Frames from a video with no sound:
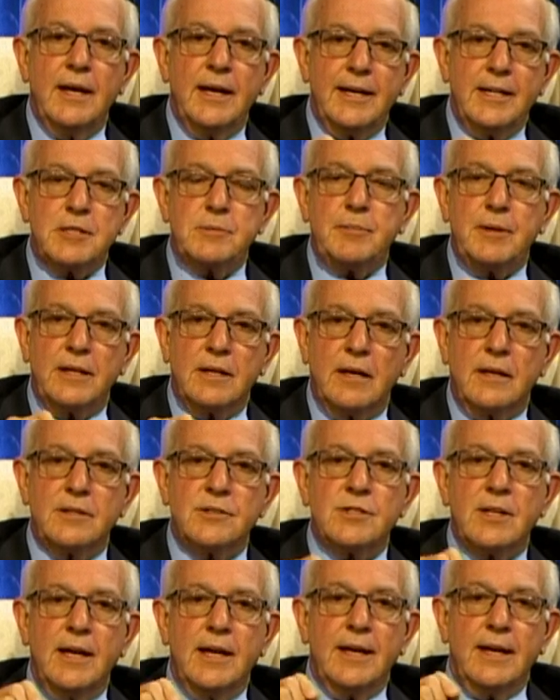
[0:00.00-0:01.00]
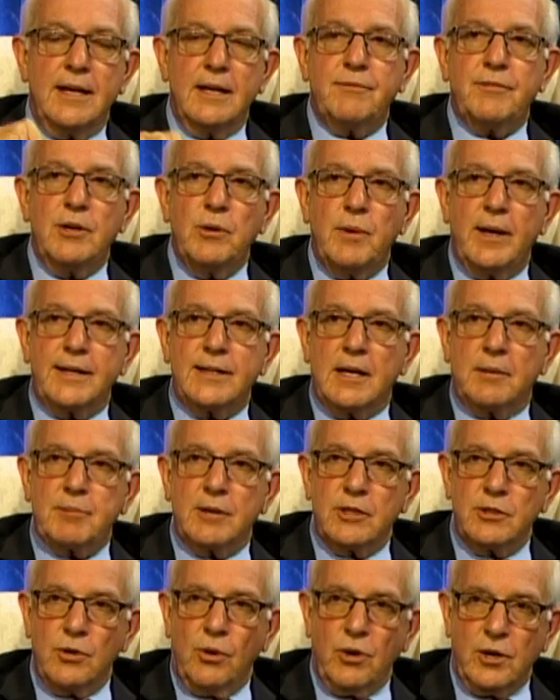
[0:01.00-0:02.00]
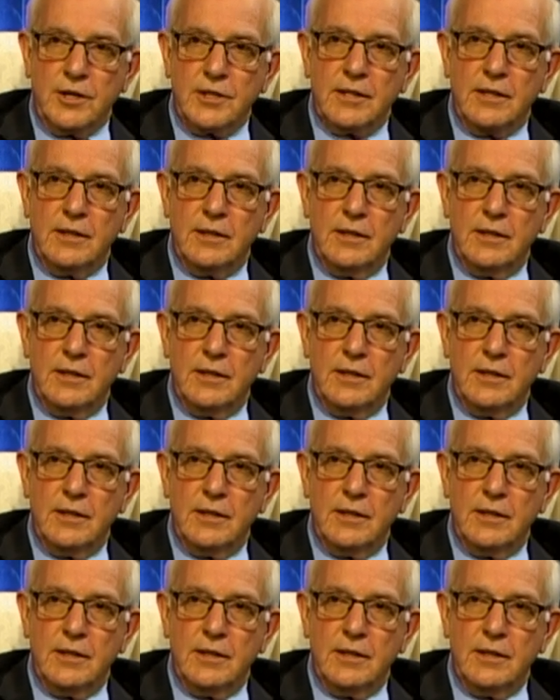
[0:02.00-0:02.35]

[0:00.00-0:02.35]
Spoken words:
is because if you end up in court,